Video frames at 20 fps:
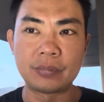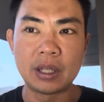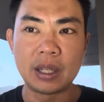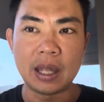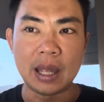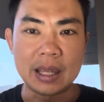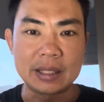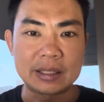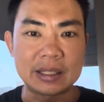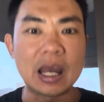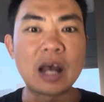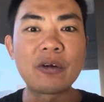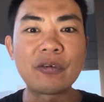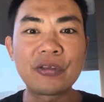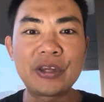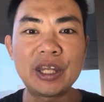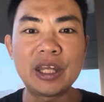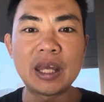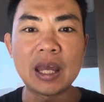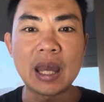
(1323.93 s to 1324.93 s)
as
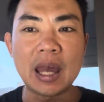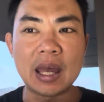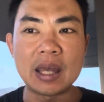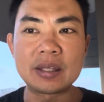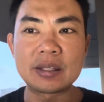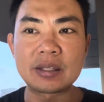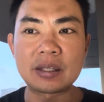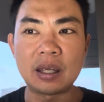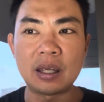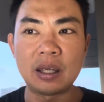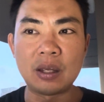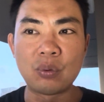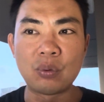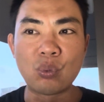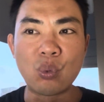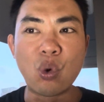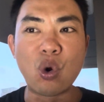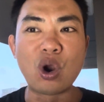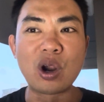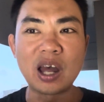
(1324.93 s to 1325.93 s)
healthy as a
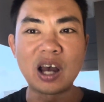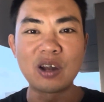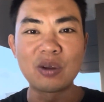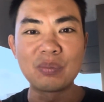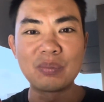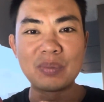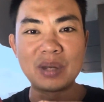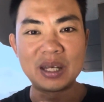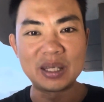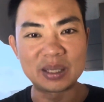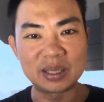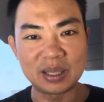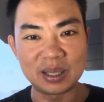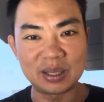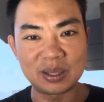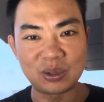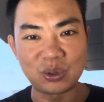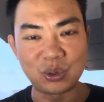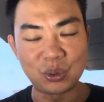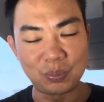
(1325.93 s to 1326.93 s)
worn out
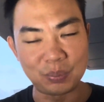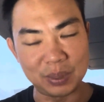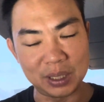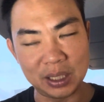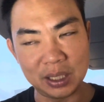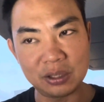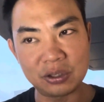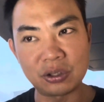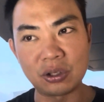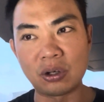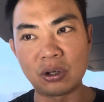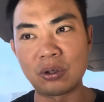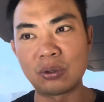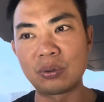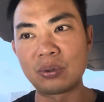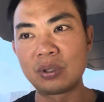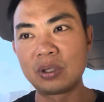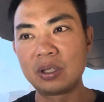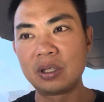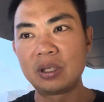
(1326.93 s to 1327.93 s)
meniscus could be, so
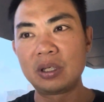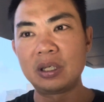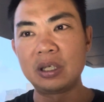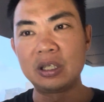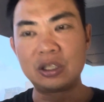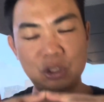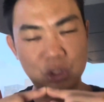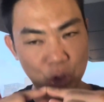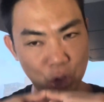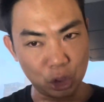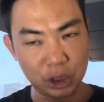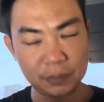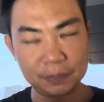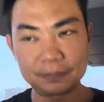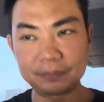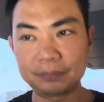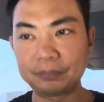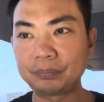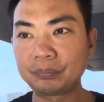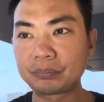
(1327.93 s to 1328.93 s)
it's good.
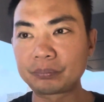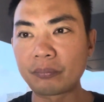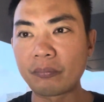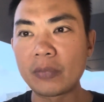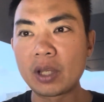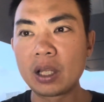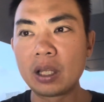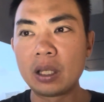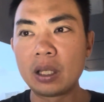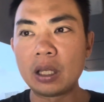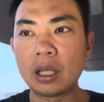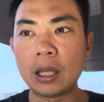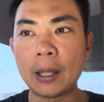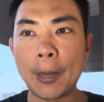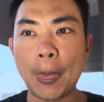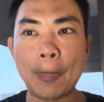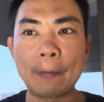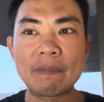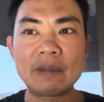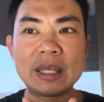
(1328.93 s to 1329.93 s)

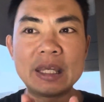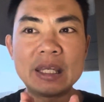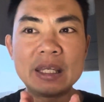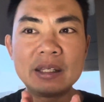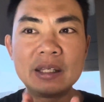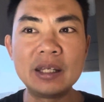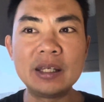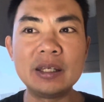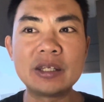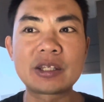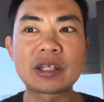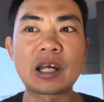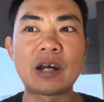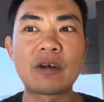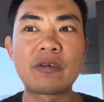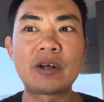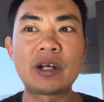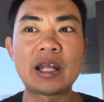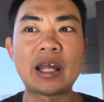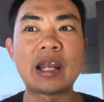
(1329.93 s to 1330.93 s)
And he did
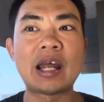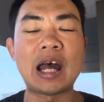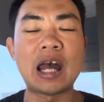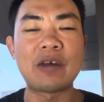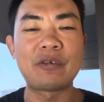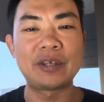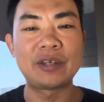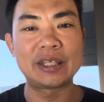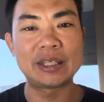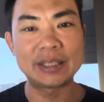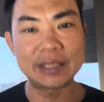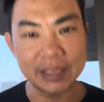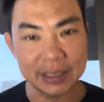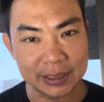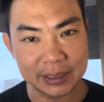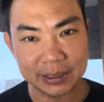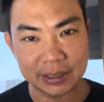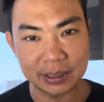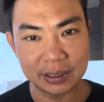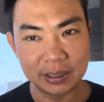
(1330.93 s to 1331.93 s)
discover that I have a
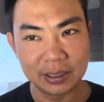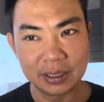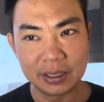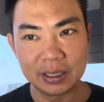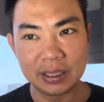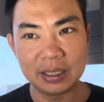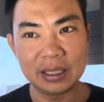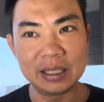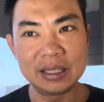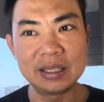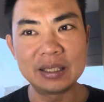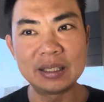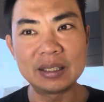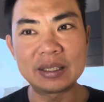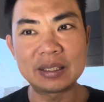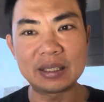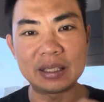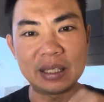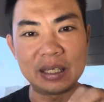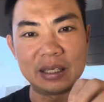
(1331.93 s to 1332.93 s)
cyst
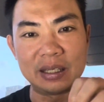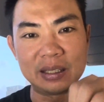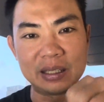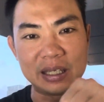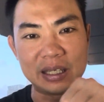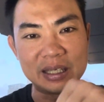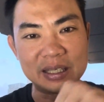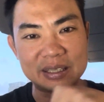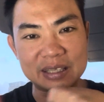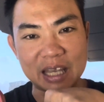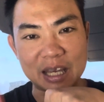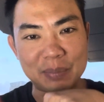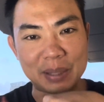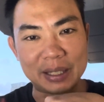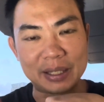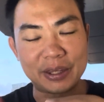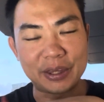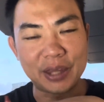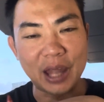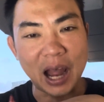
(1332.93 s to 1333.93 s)
inside
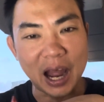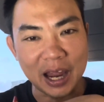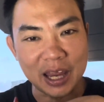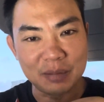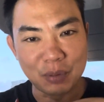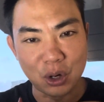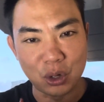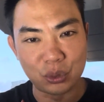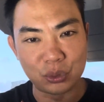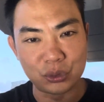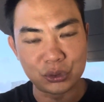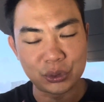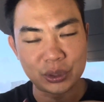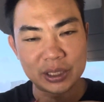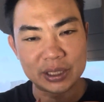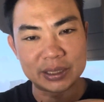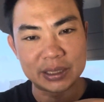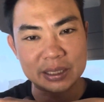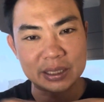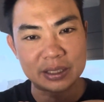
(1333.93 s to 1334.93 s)
my thigh bone. So the
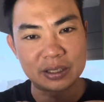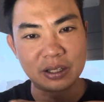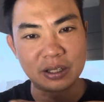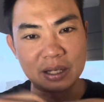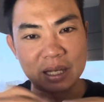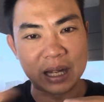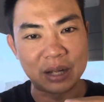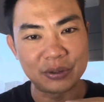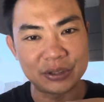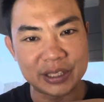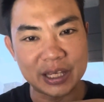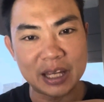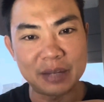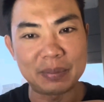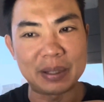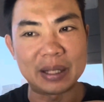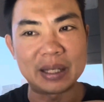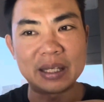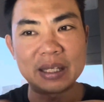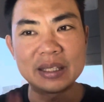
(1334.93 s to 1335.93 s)
cyst is not outside
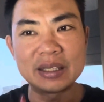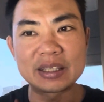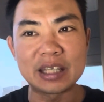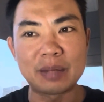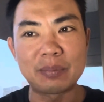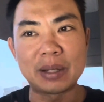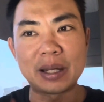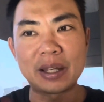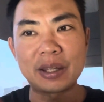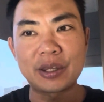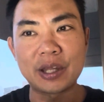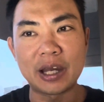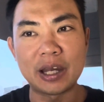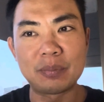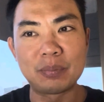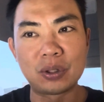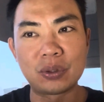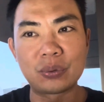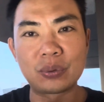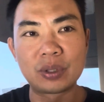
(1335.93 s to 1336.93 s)
but inside my thigh
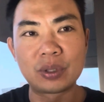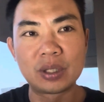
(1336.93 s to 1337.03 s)
bone.